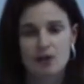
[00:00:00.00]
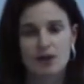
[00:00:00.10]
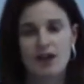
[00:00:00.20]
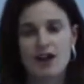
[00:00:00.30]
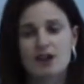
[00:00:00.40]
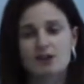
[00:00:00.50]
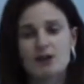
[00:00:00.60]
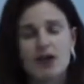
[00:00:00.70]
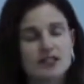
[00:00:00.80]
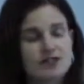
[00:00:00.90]
We're now
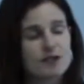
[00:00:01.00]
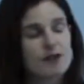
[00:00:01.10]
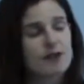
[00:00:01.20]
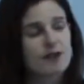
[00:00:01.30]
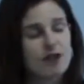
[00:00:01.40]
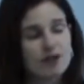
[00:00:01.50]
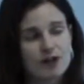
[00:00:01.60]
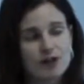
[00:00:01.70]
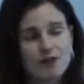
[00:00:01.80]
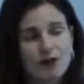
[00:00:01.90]
comprised for about
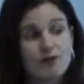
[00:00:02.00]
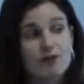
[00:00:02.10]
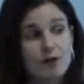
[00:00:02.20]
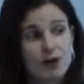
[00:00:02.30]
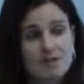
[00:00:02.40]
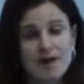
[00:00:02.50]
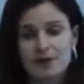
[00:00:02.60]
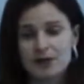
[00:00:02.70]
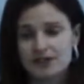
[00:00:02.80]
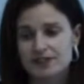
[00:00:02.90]
over about 40
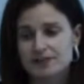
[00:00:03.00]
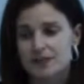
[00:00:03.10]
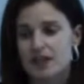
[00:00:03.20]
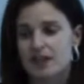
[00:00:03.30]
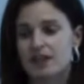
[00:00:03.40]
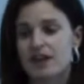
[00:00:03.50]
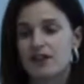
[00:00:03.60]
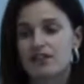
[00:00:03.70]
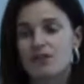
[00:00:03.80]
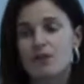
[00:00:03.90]
members.
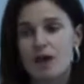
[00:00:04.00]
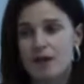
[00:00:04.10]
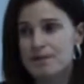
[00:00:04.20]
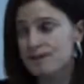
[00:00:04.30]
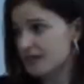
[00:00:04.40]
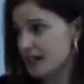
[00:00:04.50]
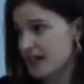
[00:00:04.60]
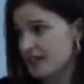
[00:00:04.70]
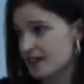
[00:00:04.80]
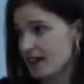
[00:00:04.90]
There is a
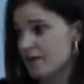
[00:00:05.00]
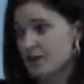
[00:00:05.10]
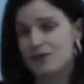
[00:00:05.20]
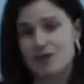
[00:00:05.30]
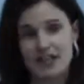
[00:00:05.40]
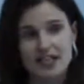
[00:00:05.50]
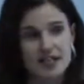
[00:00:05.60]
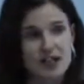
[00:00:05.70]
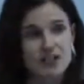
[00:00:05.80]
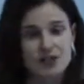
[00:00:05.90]
website up and
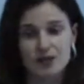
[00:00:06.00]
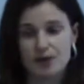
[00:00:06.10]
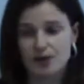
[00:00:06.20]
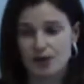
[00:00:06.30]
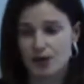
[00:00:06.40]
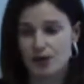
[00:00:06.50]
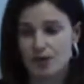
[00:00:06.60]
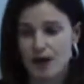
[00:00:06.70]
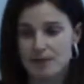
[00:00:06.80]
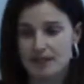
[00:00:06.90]
running under the
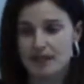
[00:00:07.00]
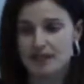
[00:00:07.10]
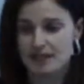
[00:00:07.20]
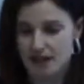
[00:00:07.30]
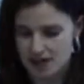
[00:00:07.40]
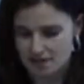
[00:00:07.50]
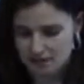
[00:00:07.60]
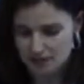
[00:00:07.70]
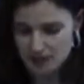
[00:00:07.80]
Quigger website there.